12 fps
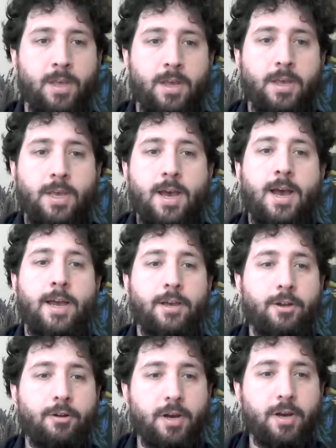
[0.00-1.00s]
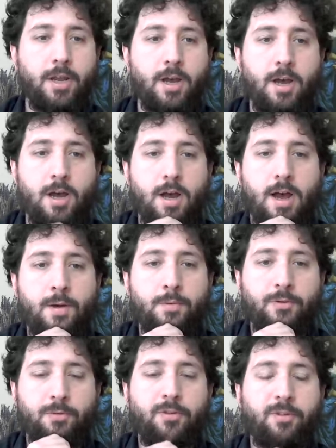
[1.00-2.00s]
Yeah, I agree. I
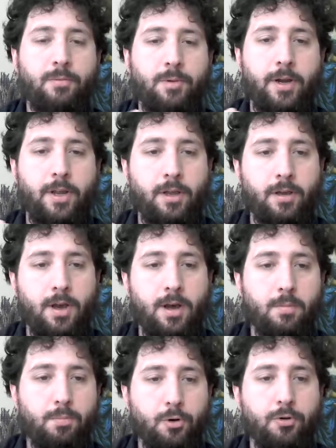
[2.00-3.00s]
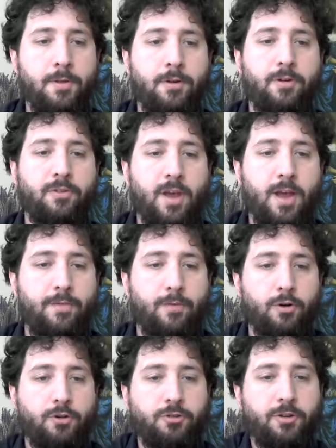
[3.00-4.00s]
was recently reading Broodmother Sky
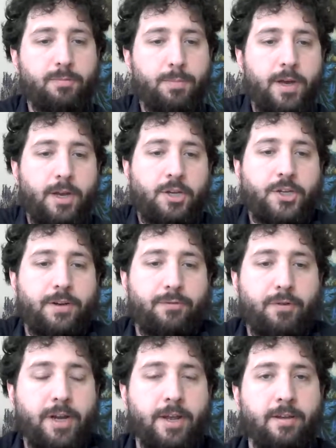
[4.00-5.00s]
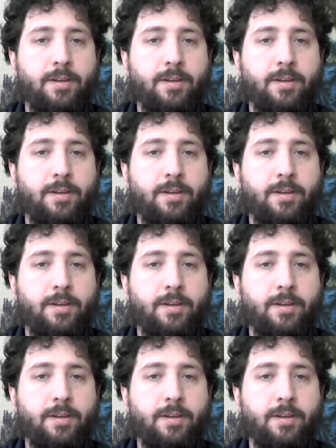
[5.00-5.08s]
Fortress by Jeff Rient,